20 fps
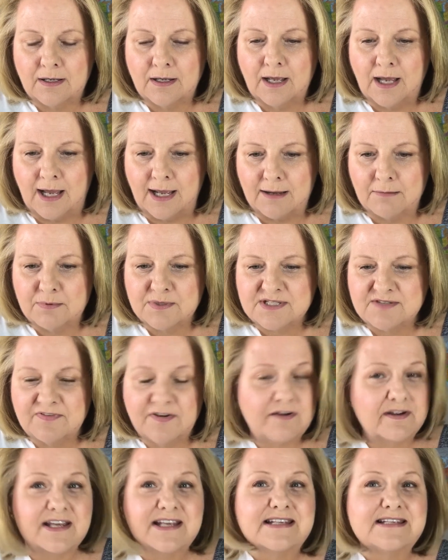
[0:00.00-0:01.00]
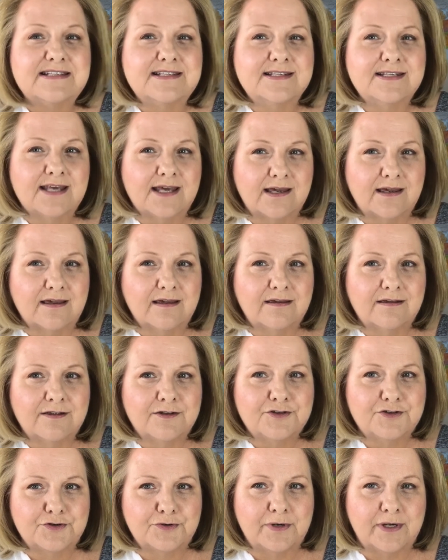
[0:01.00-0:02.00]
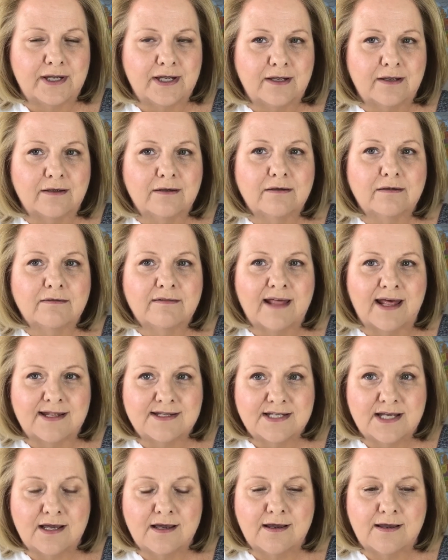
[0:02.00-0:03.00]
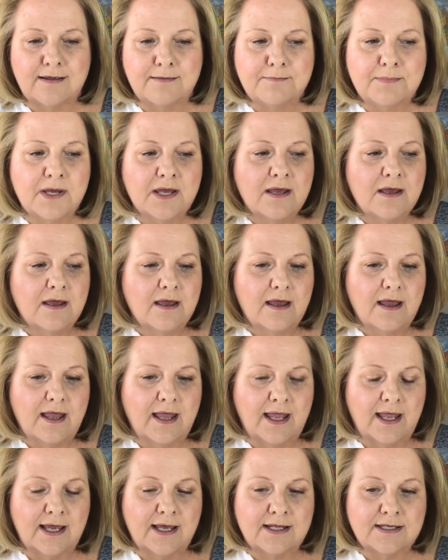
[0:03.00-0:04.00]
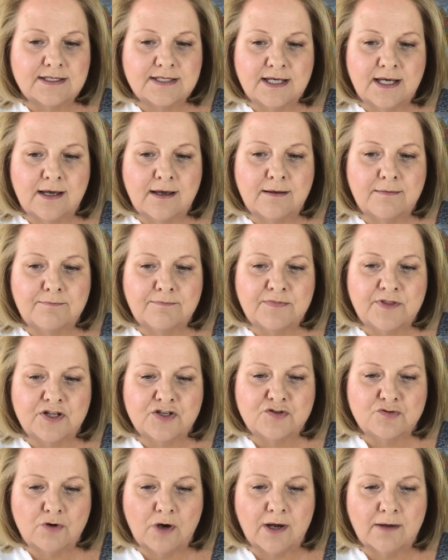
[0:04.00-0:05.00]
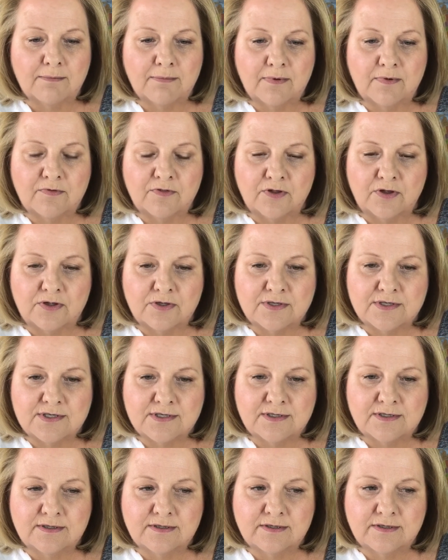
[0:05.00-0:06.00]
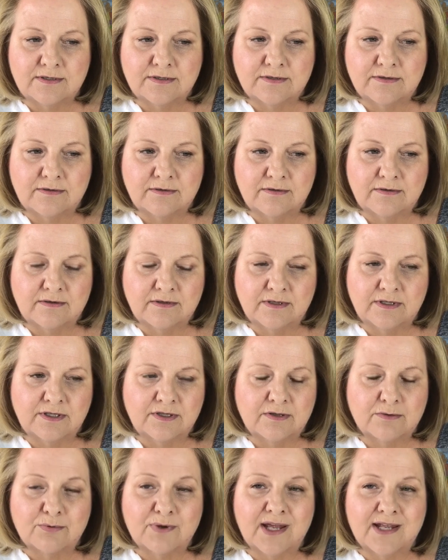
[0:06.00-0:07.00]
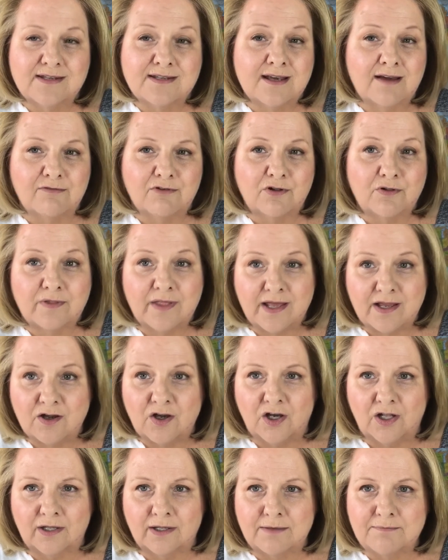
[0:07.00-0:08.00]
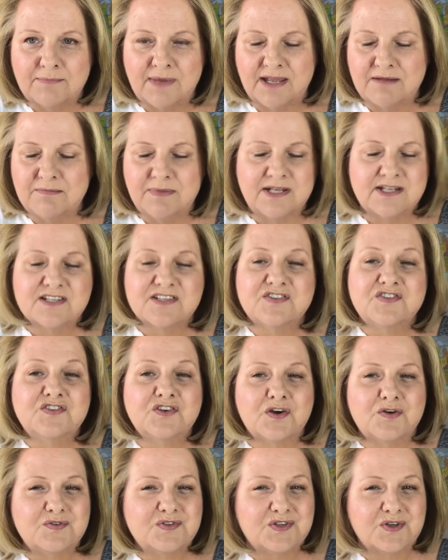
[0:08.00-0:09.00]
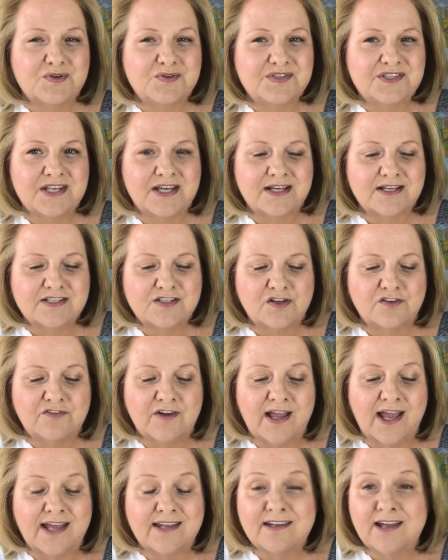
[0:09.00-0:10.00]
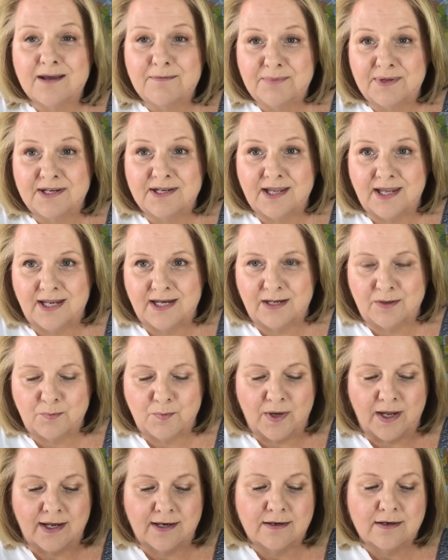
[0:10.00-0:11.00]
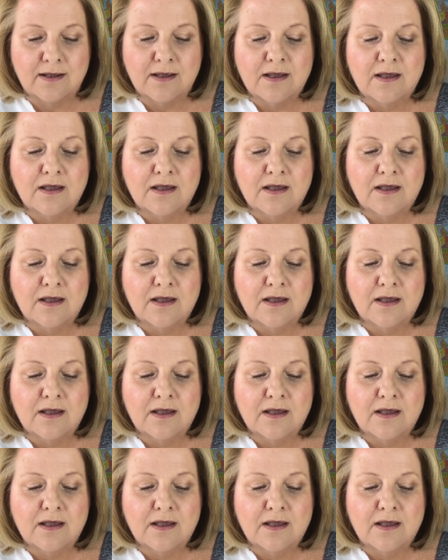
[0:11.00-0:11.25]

was very sick during that time, and the drug, the red devil they call it, made me so sick. So if I had not been gaining weight